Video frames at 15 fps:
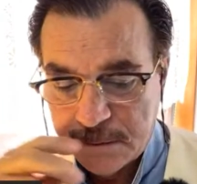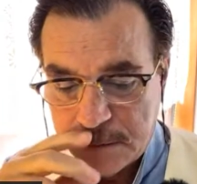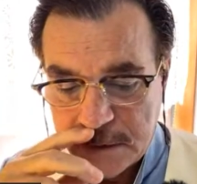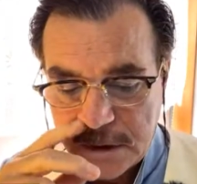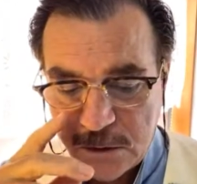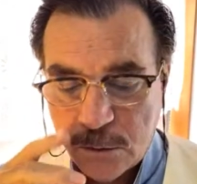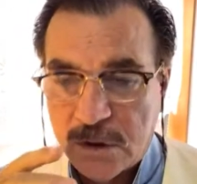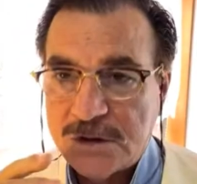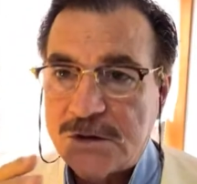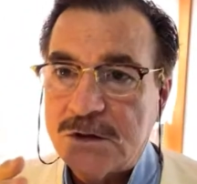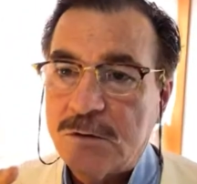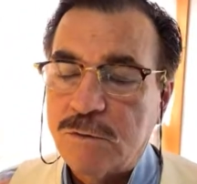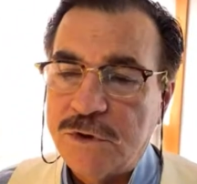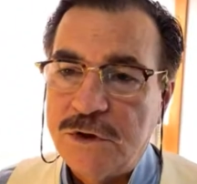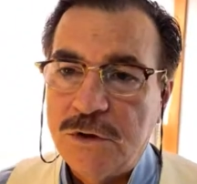he wants
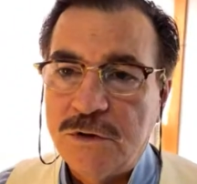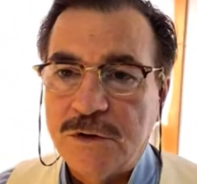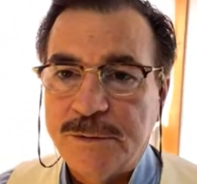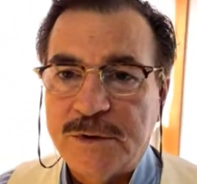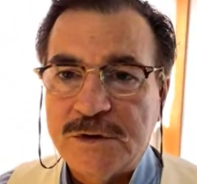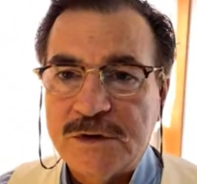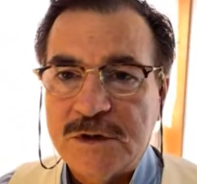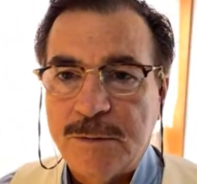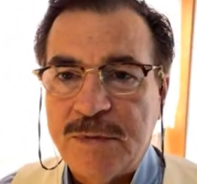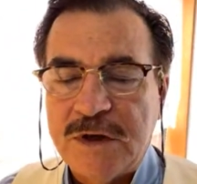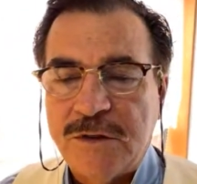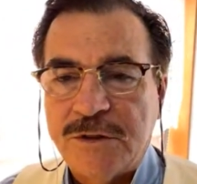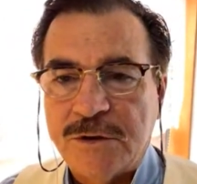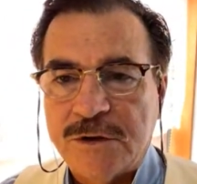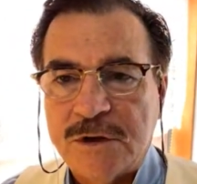renewables to be
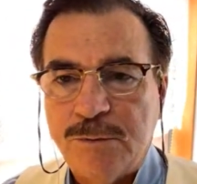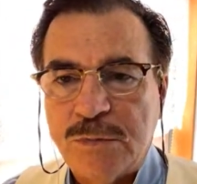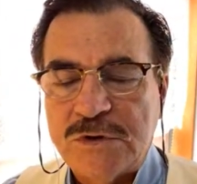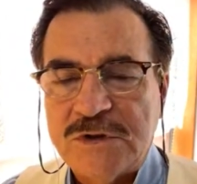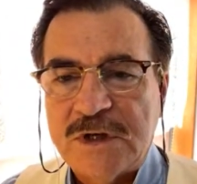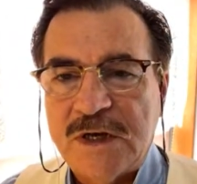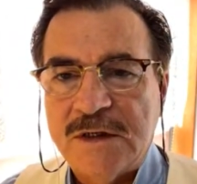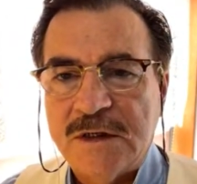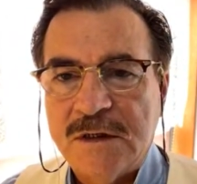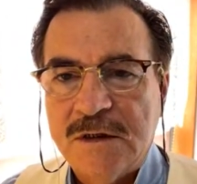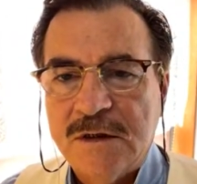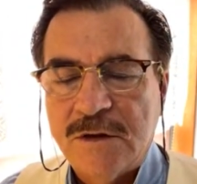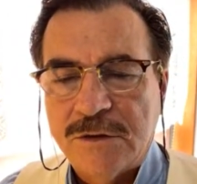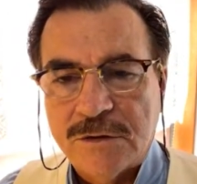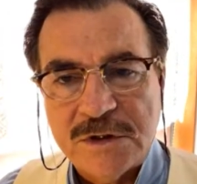30%,
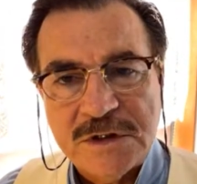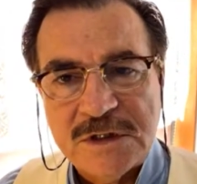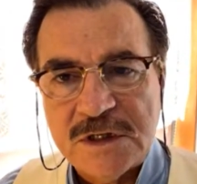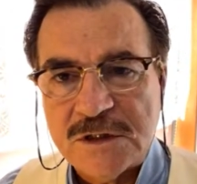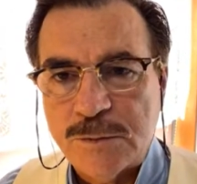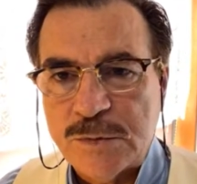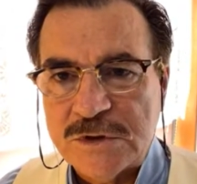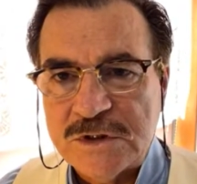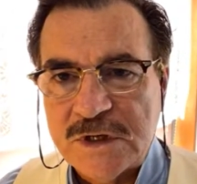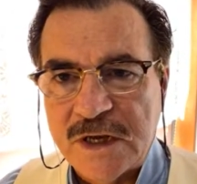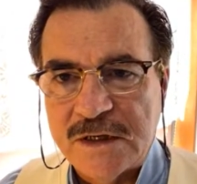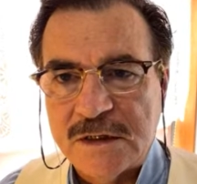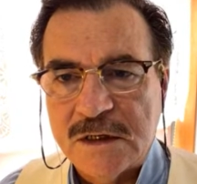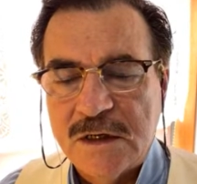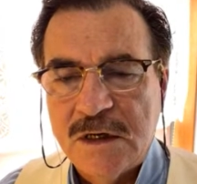
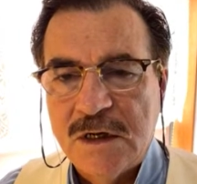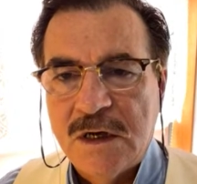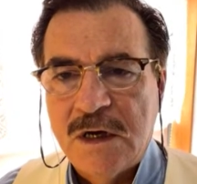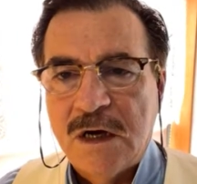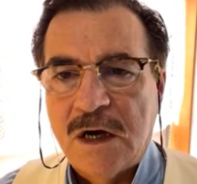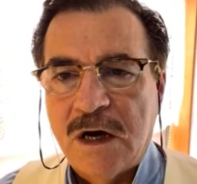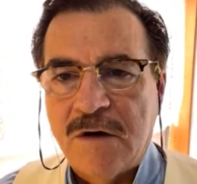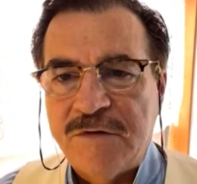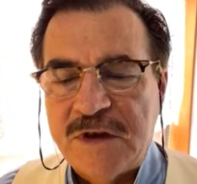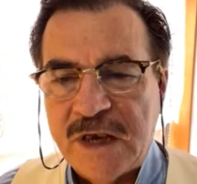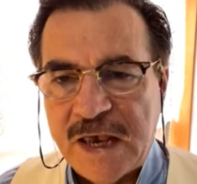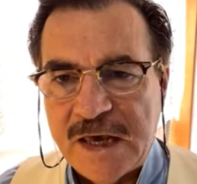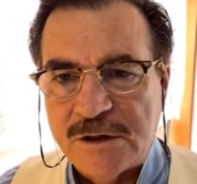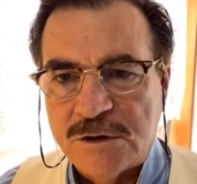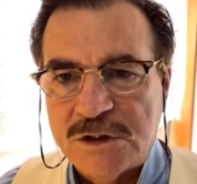36% of the
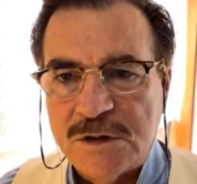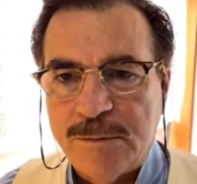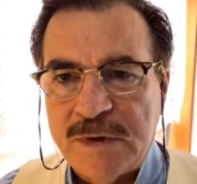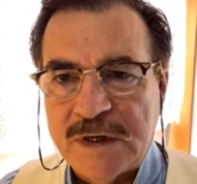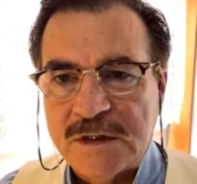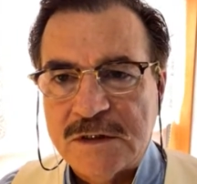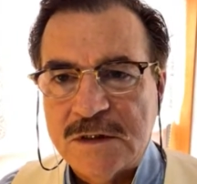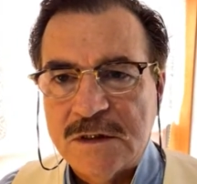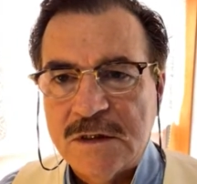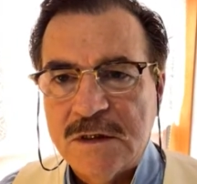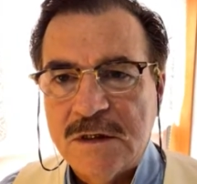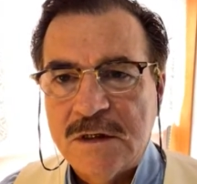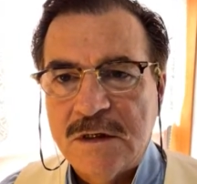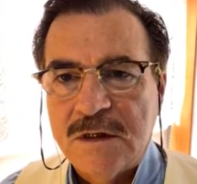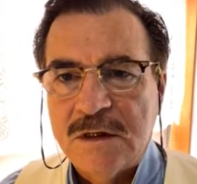energy mix
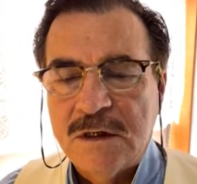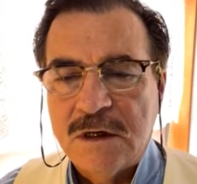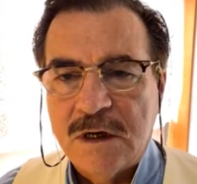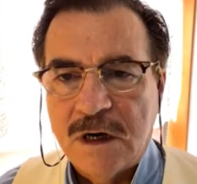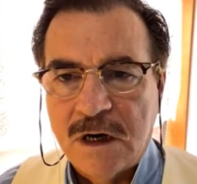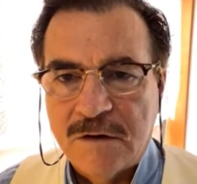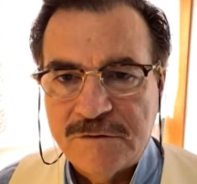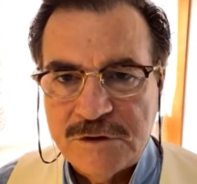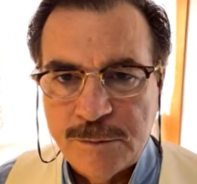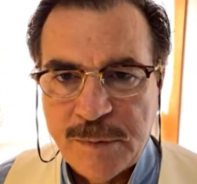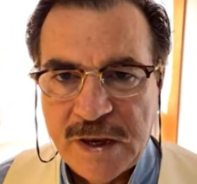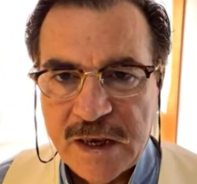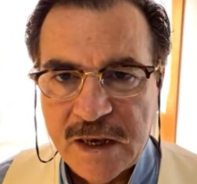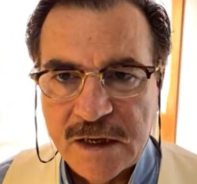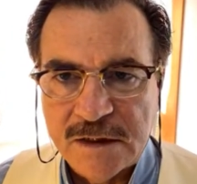of
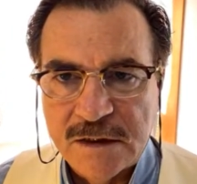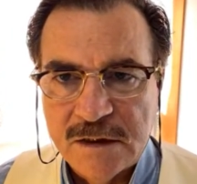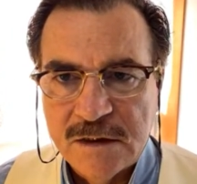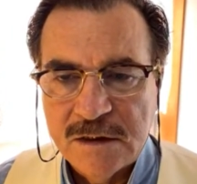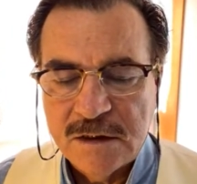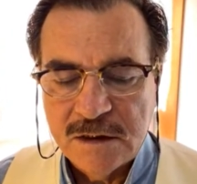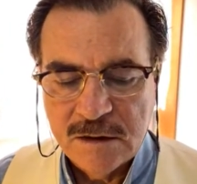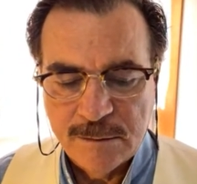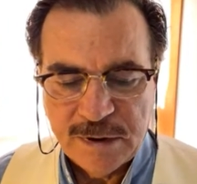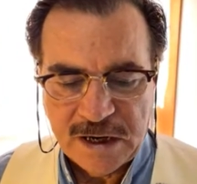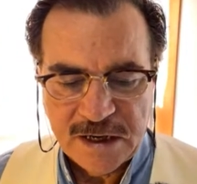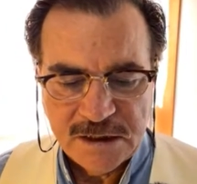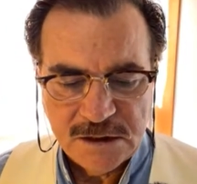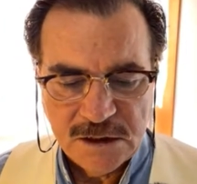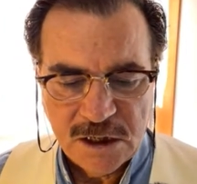Japan
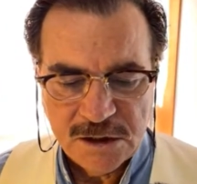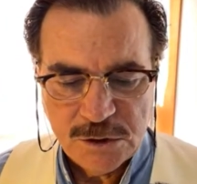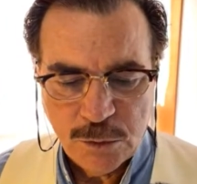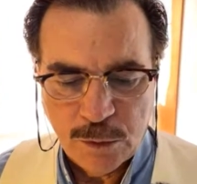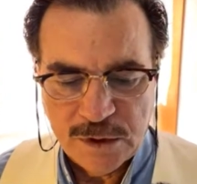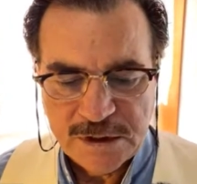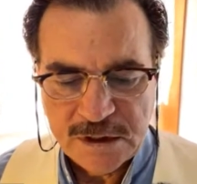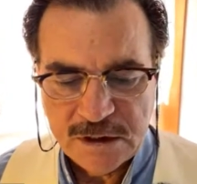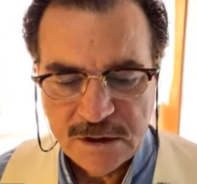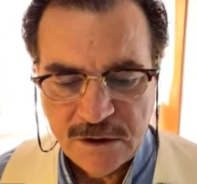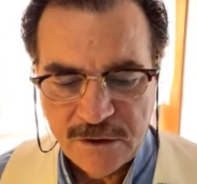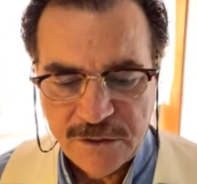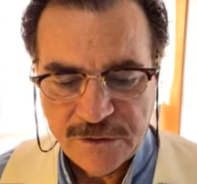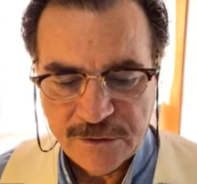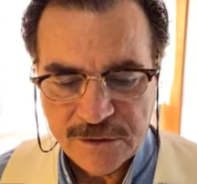by
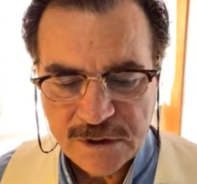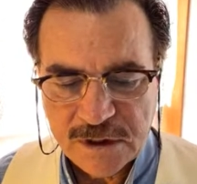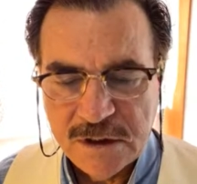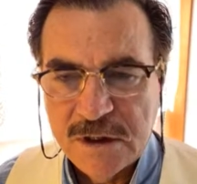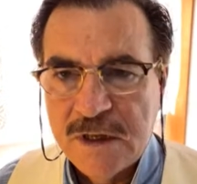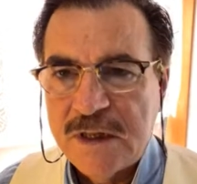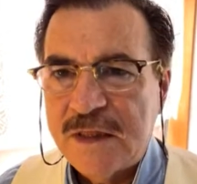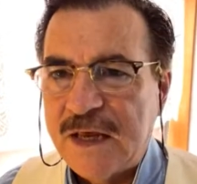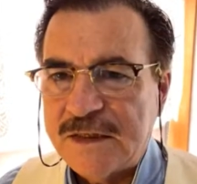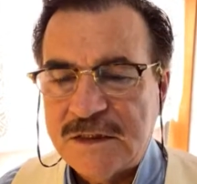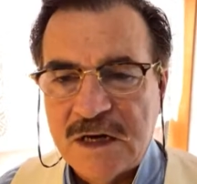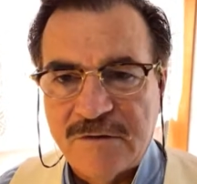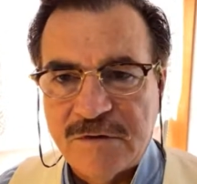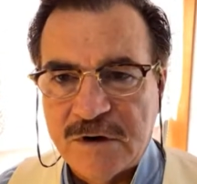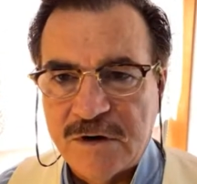2030. That's
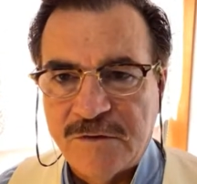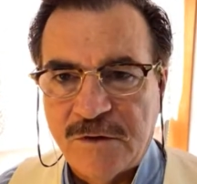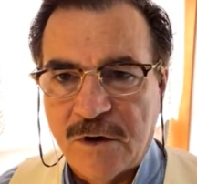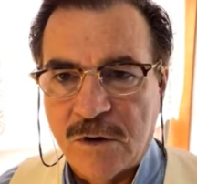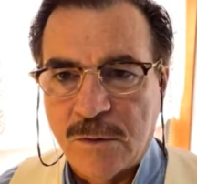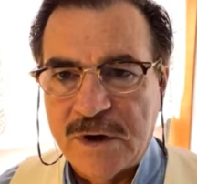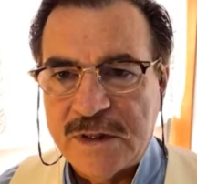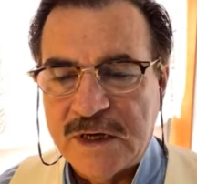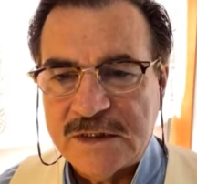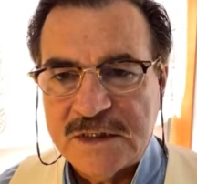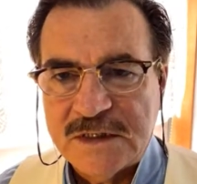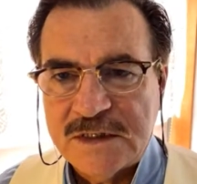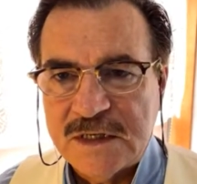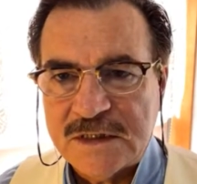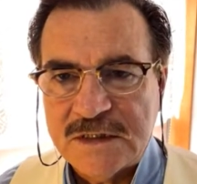not very far away. That's
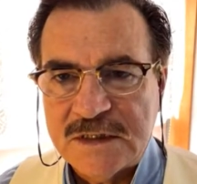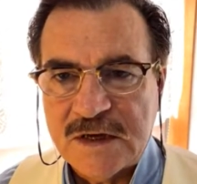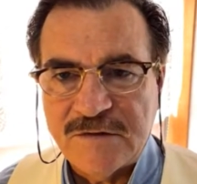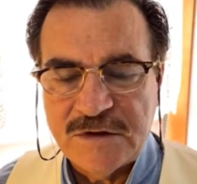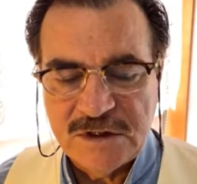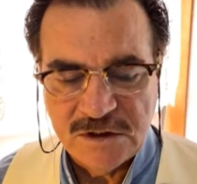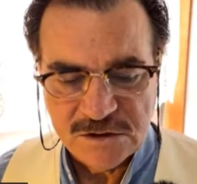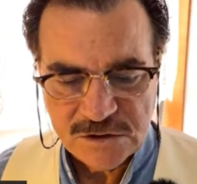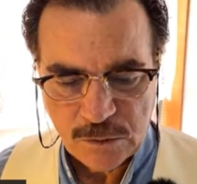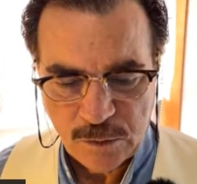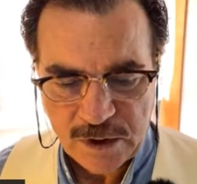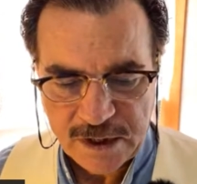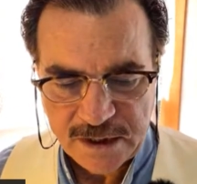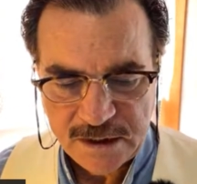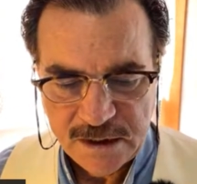6-7 years
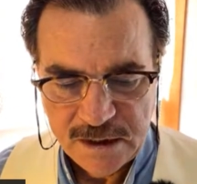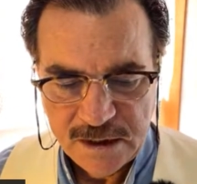away.